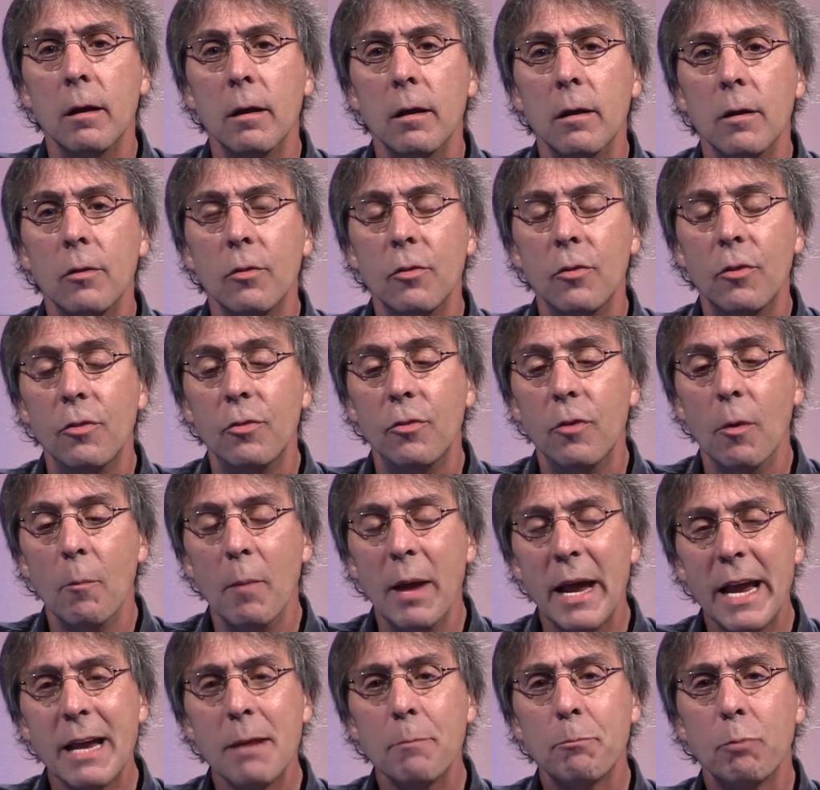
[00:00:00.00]
The
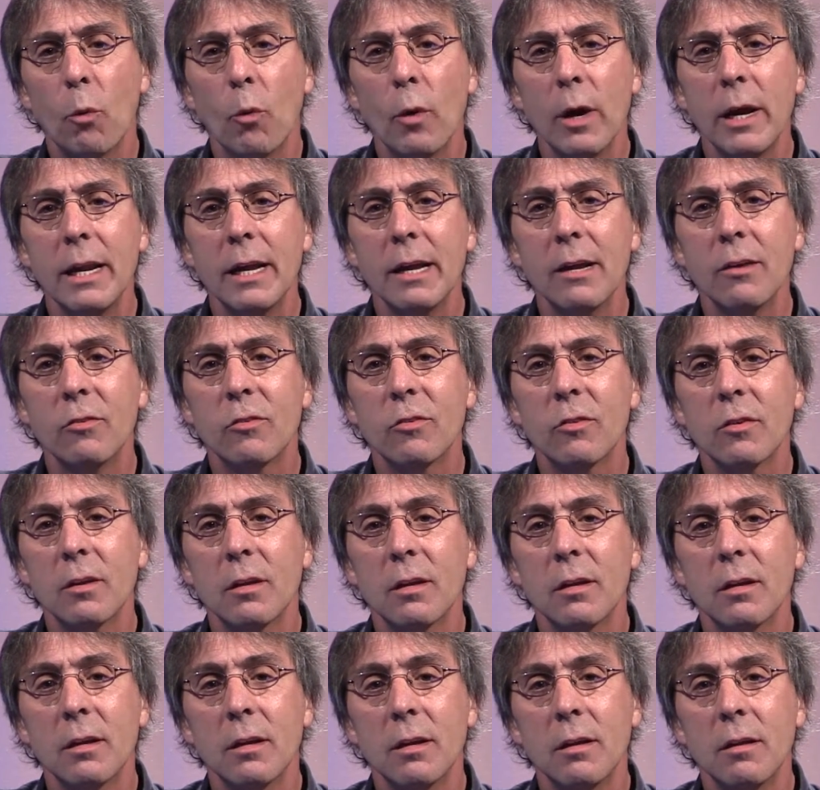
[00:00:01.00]
main point is
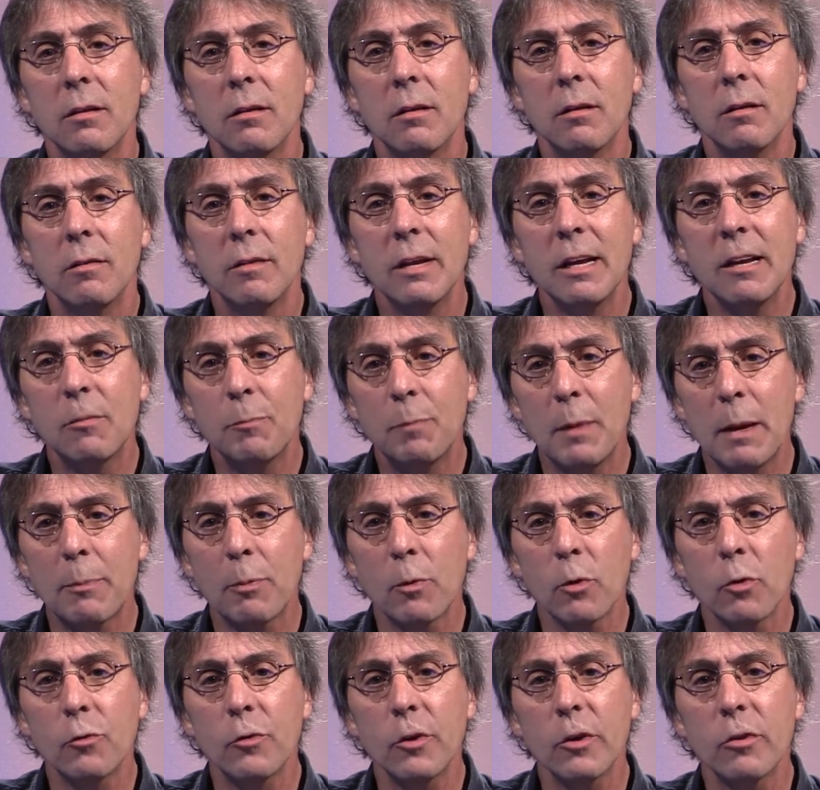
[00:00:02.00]
these
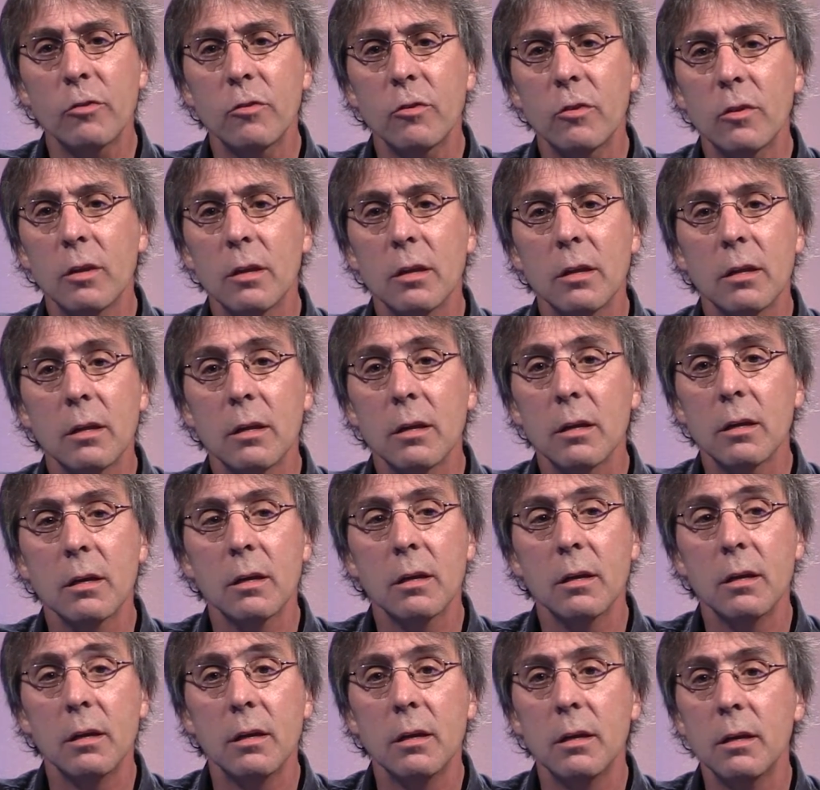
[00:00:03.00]
people just
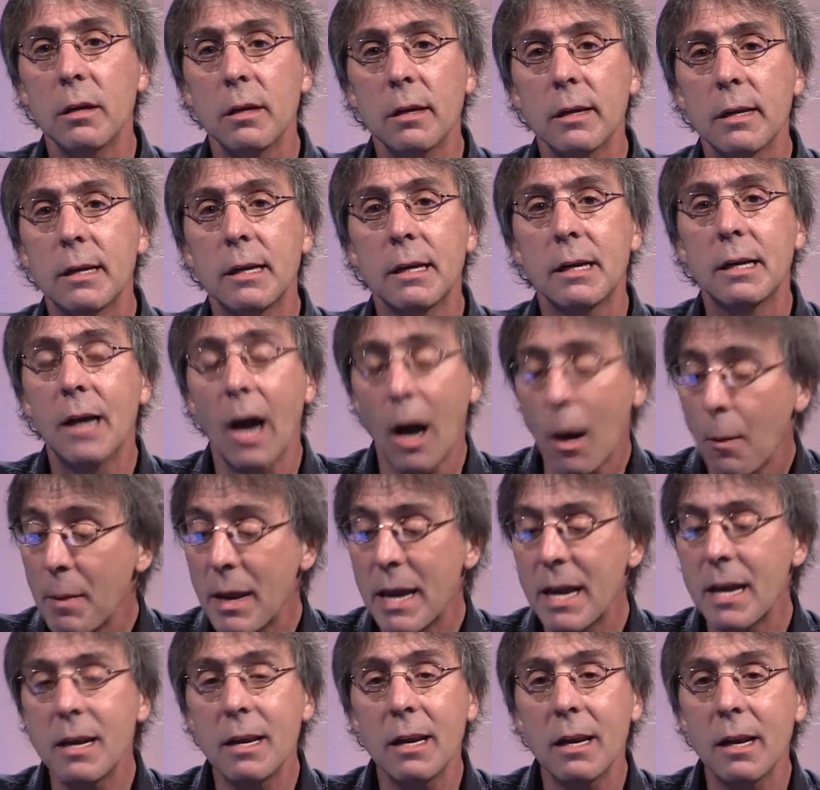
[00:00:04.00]
come
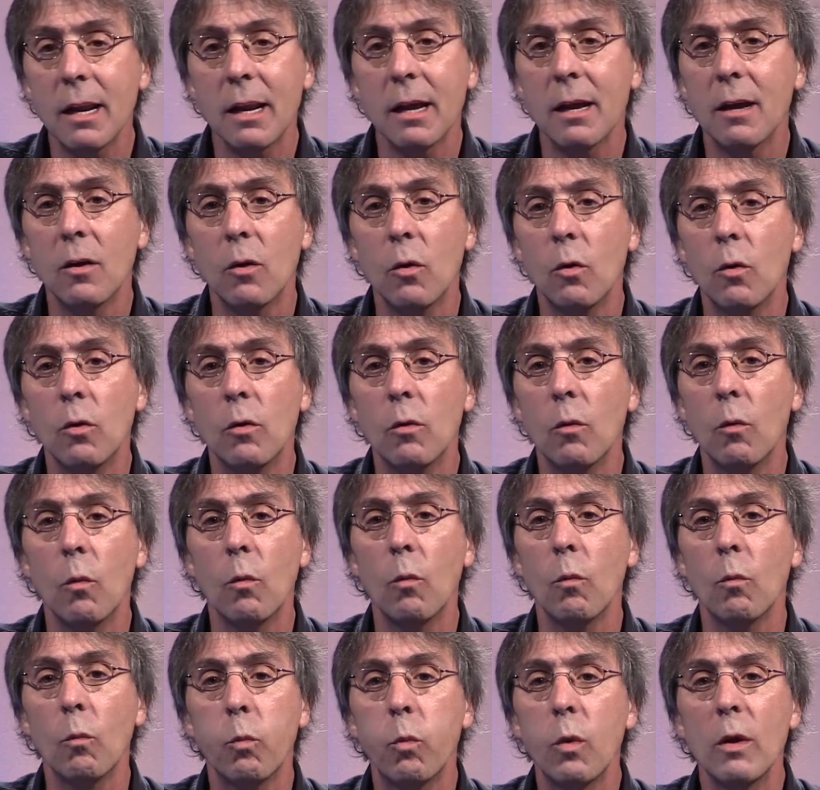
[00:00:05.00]
in
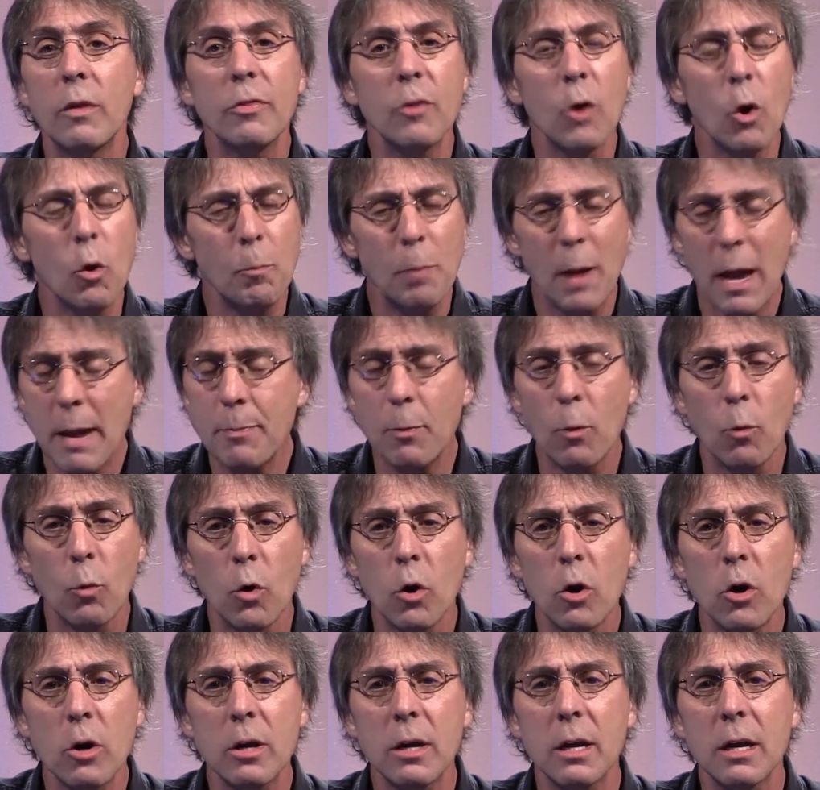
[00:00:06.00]
with no
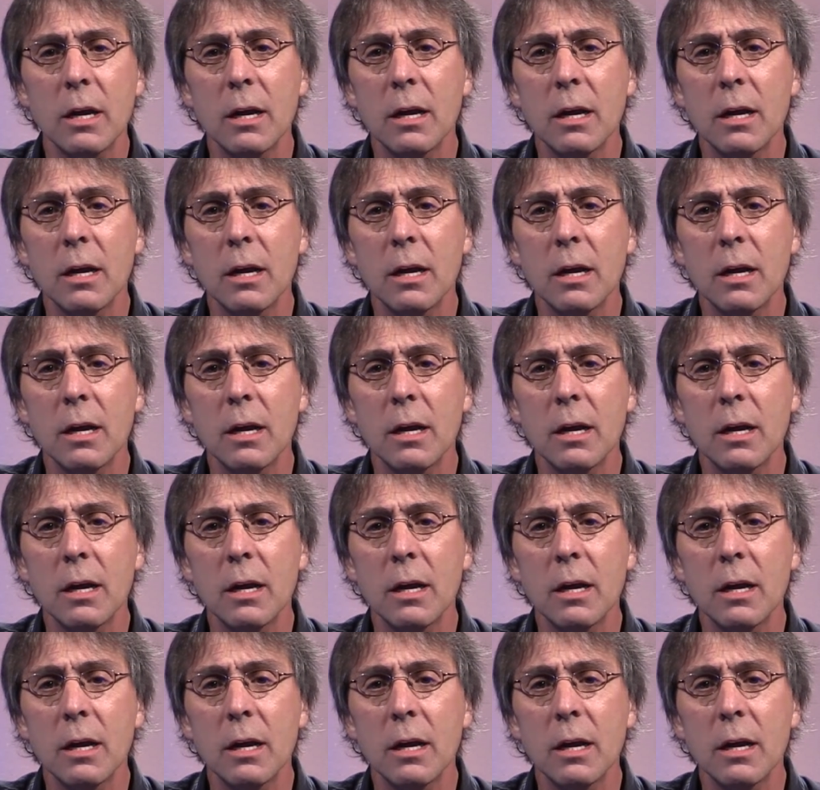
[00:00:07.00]
paperwork,